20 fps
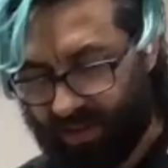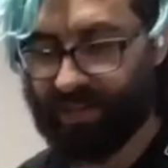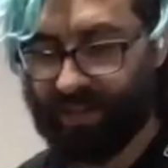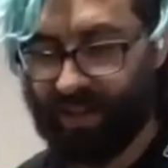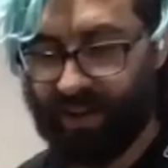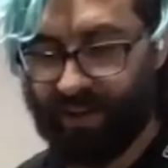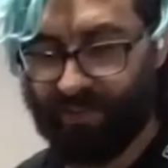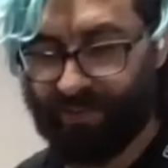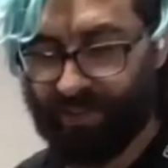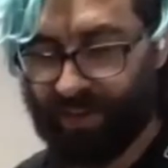a
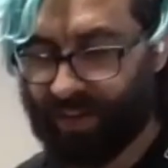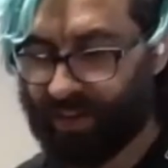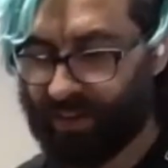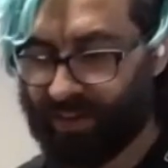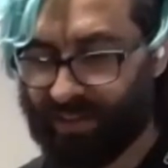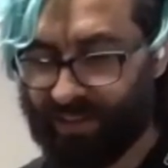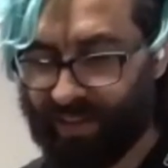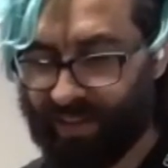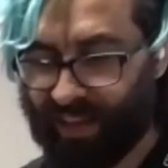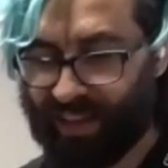lot of
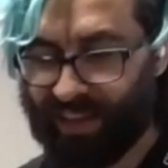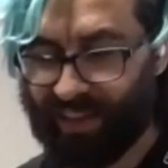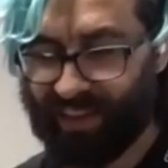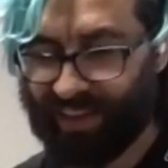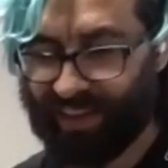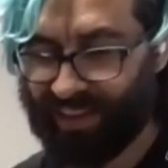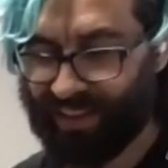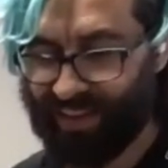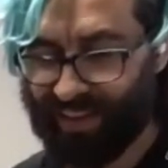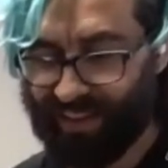fun. Like,
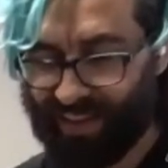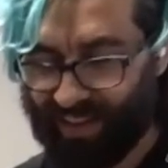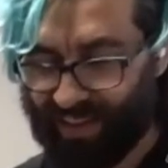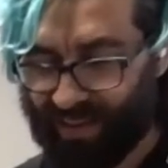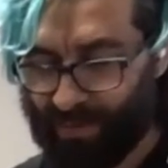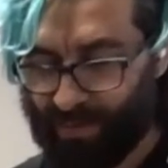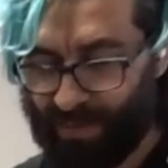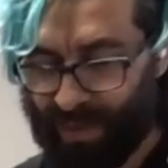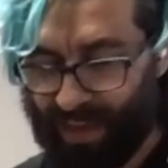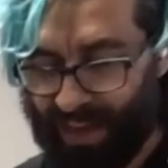
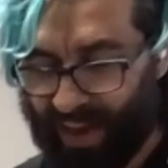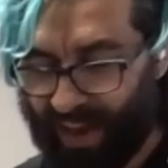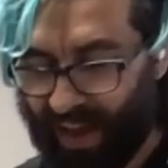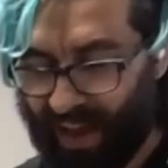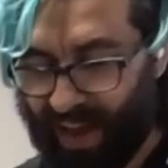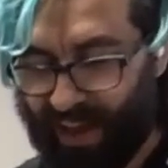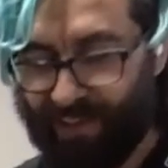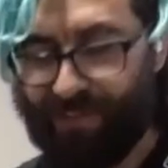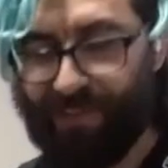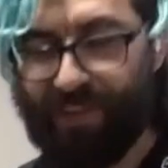man,
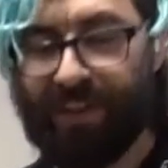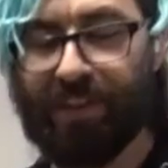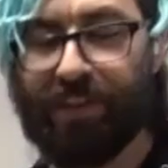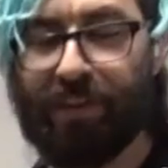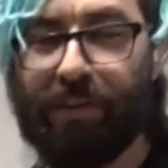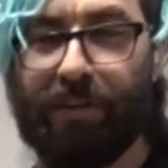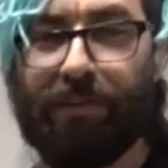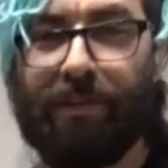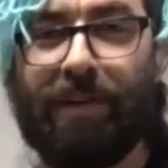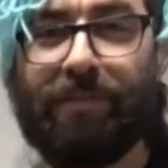I
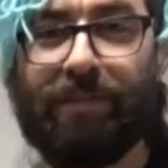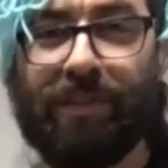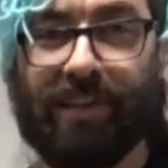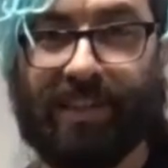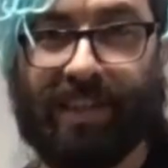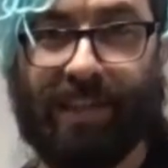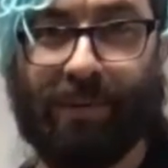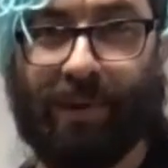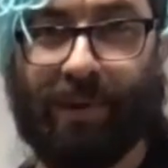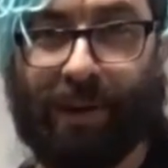failed
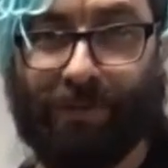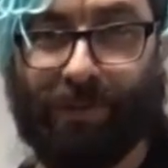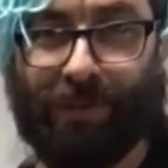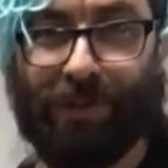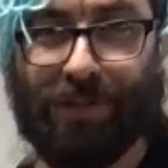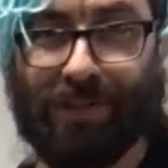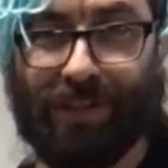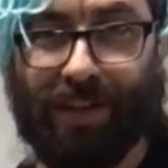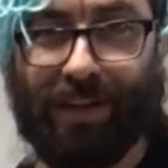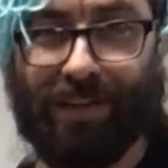horrifically when I
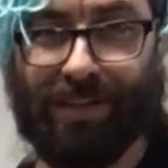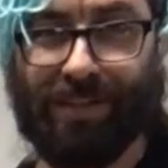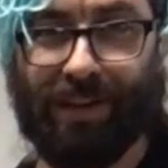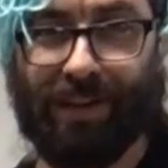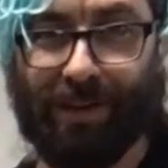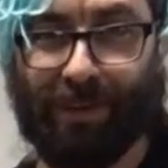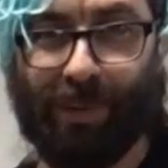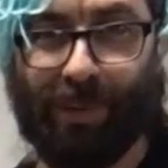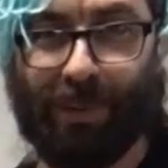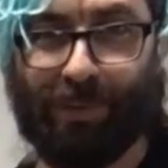first got
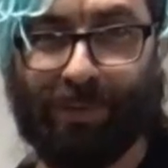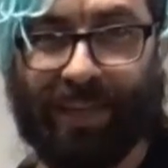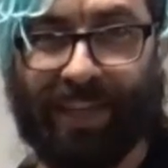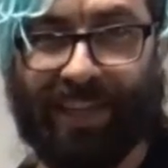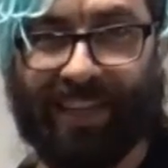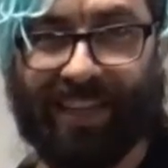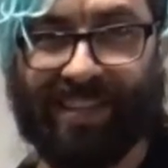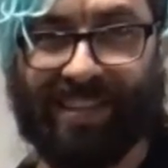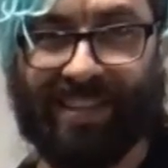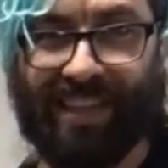started with
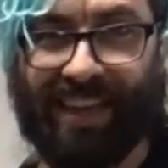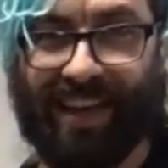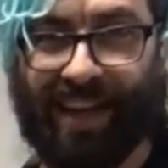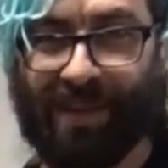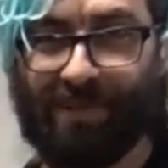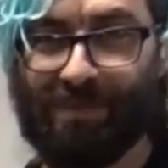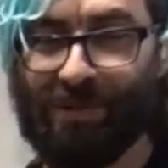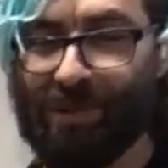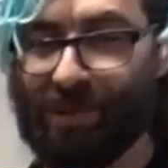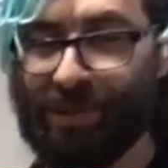planes, and
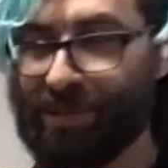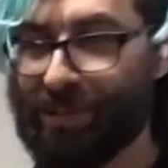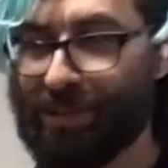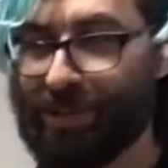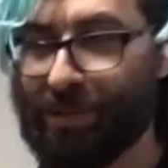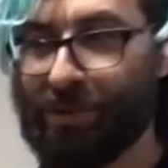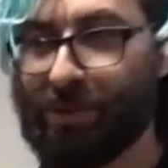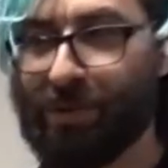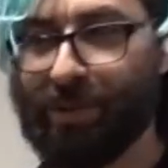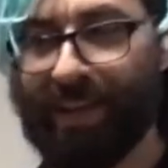I'm just
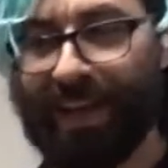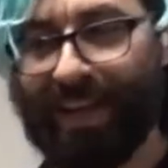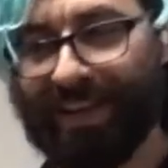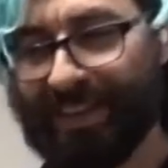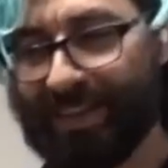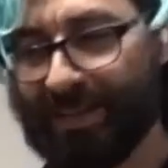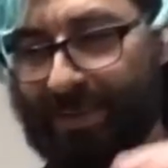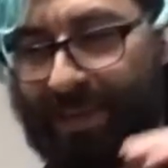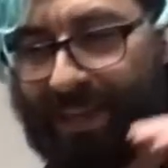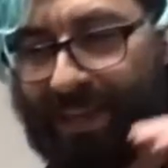so
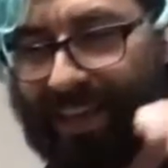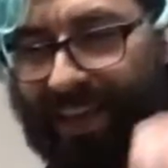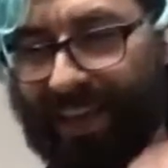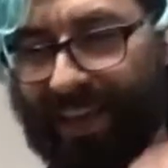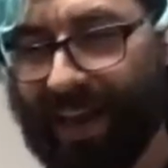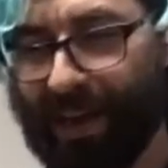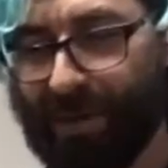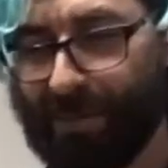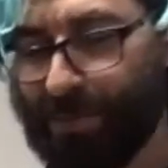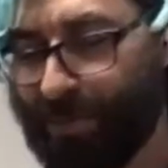glad to
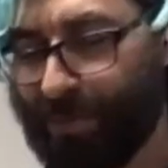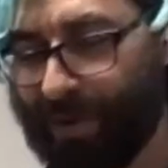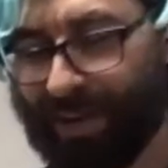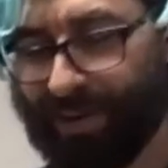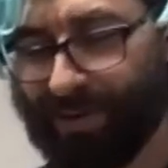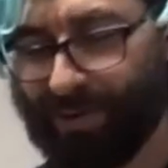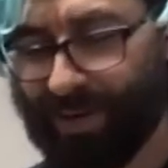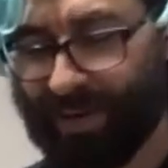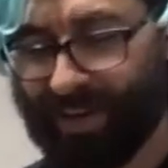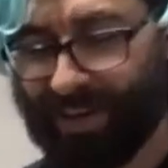be at a
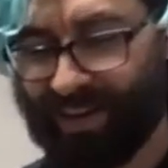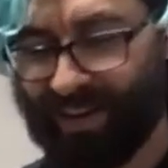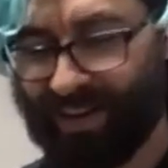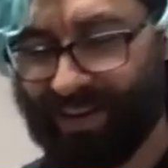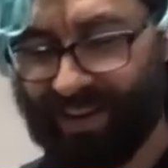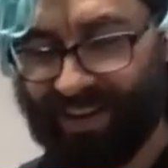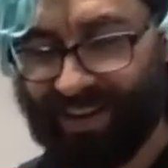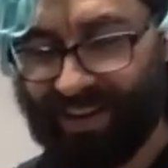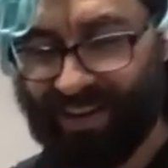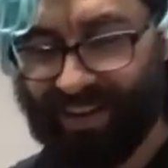point
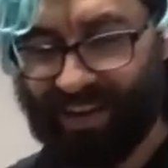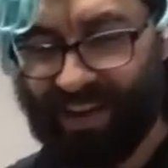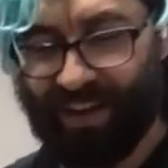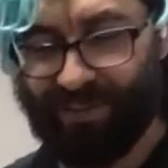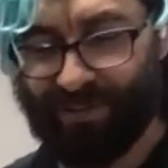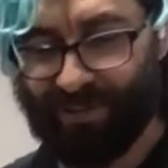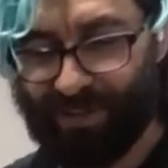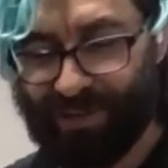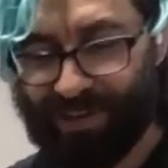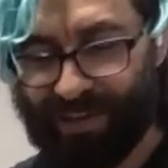where
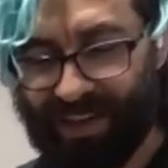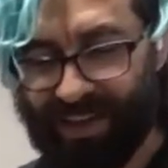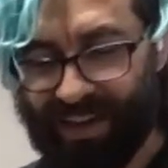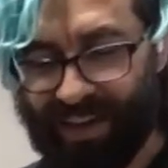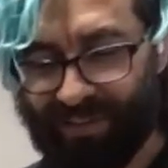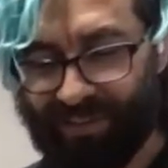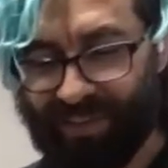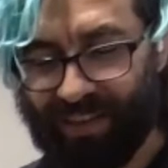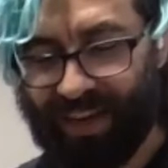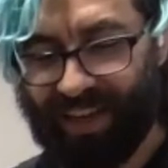I've learned
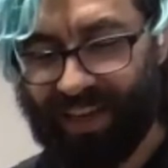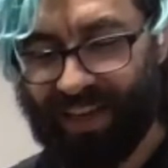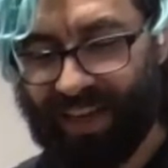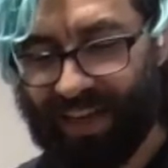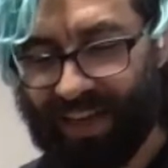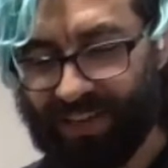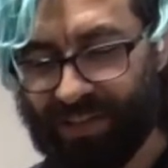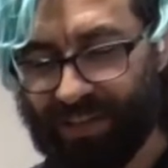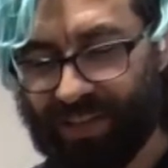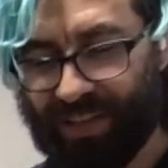enough that I can
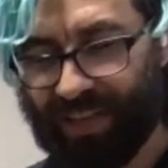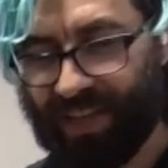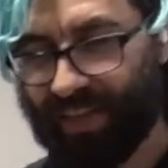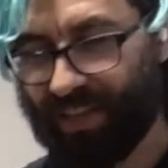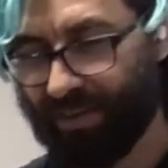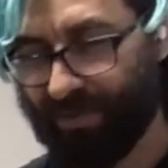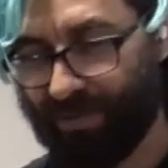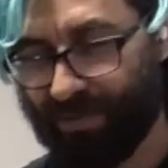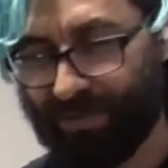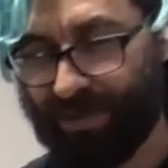actually
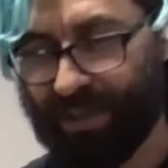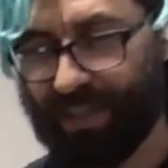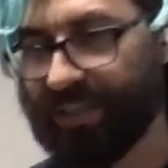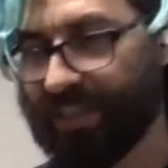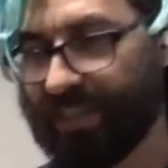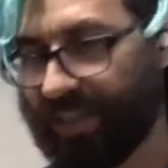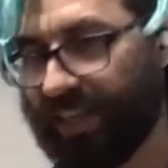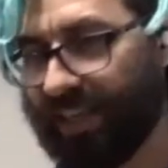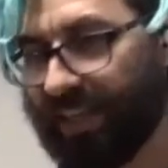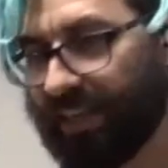like
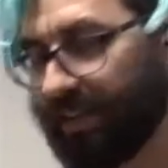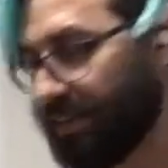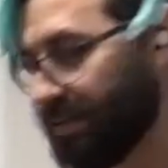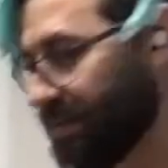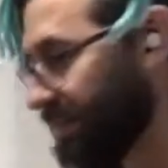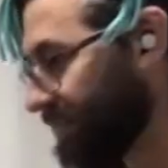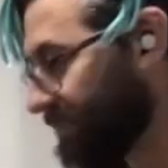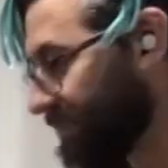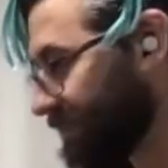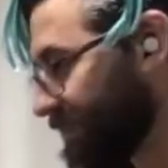really
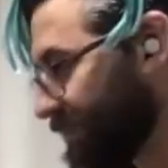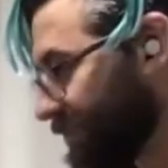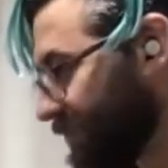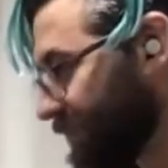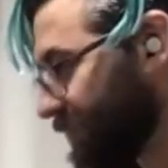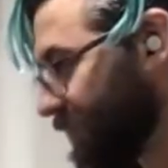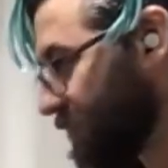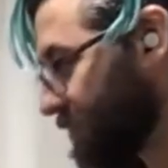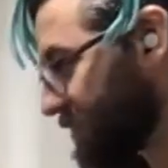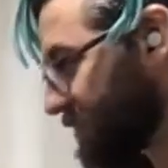
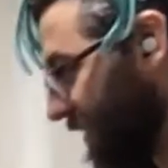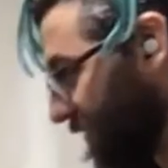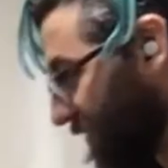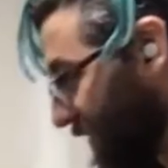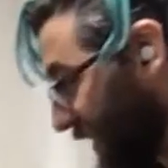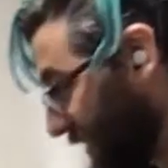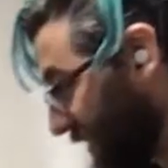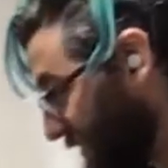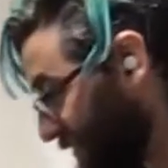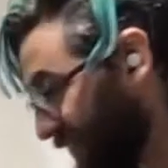do
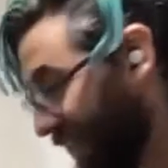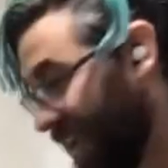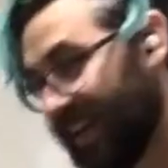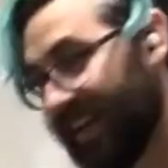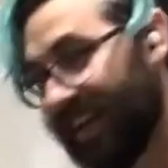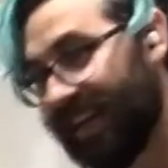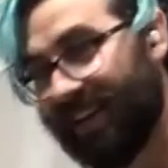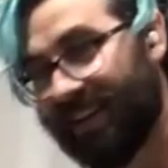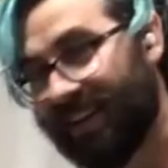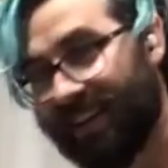stuff. Like
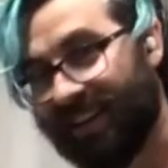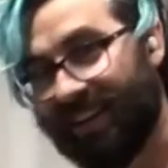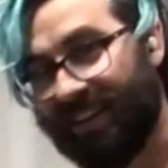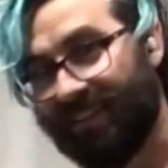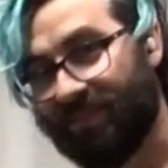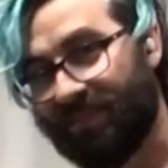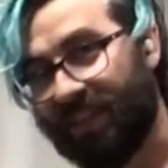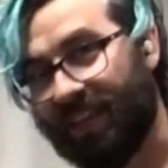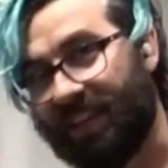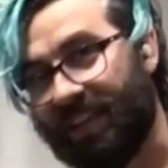flattening
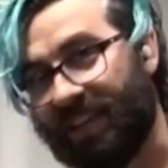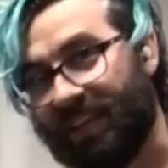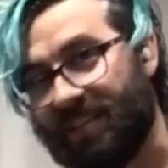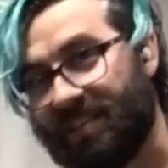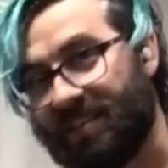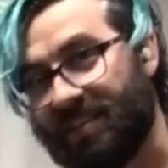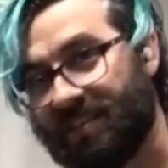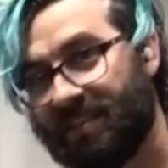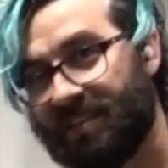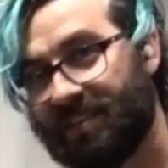
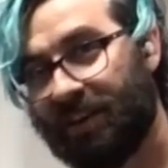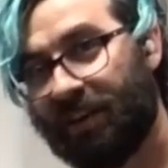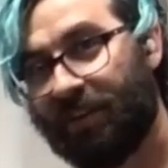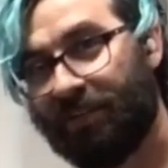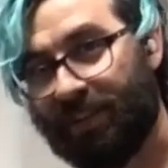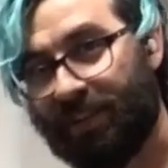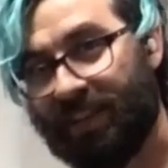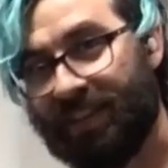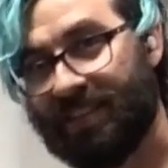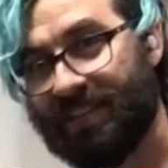this
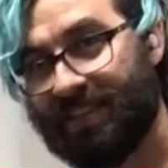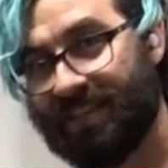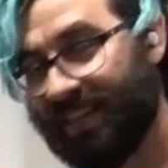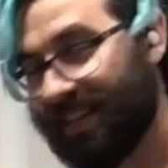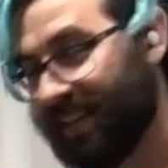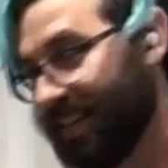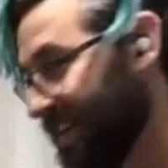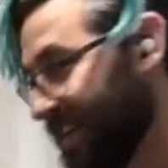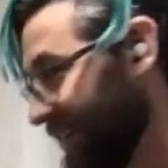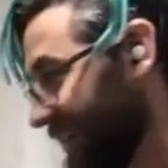surface,